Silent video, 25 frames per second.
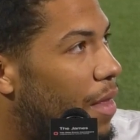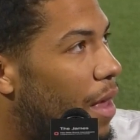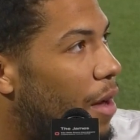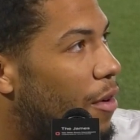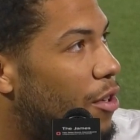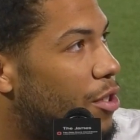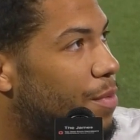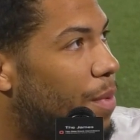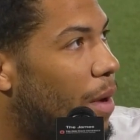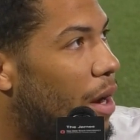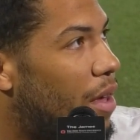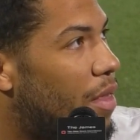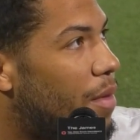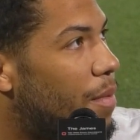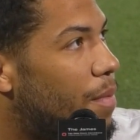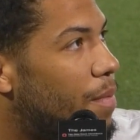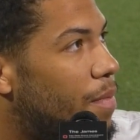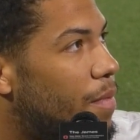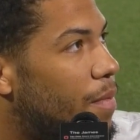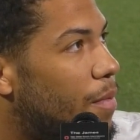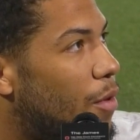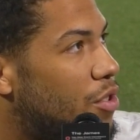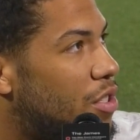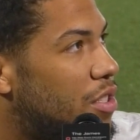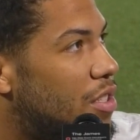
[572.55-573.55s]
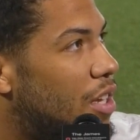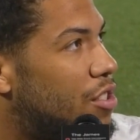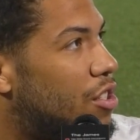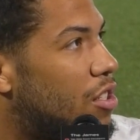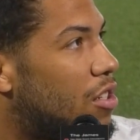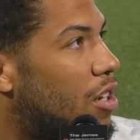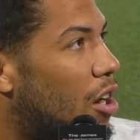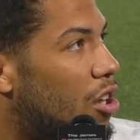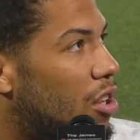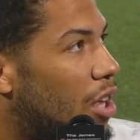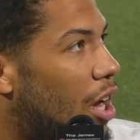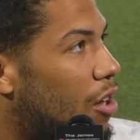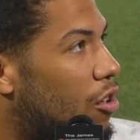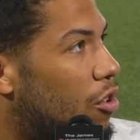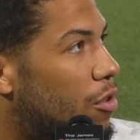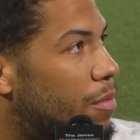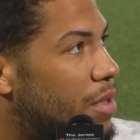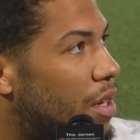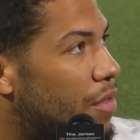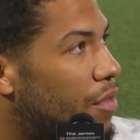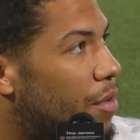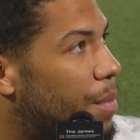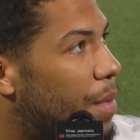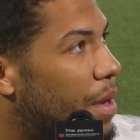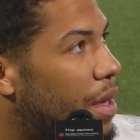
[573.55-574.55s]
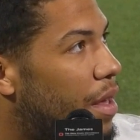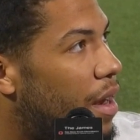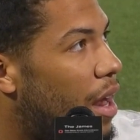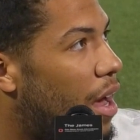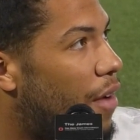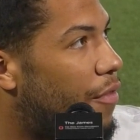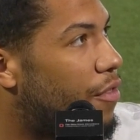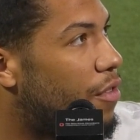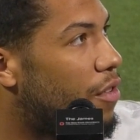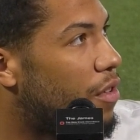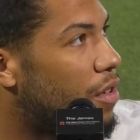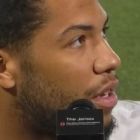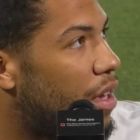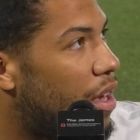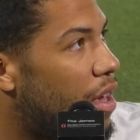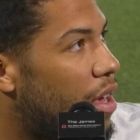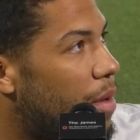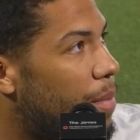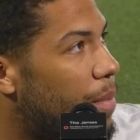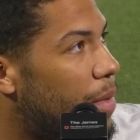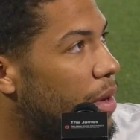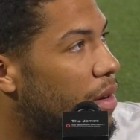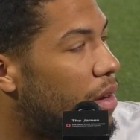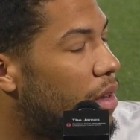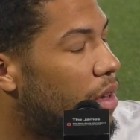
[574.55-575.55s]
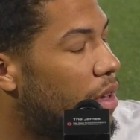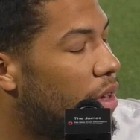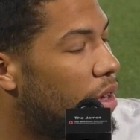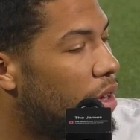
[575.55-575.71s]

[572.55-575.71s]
That was probably the most electric our locker room's ever been after a game.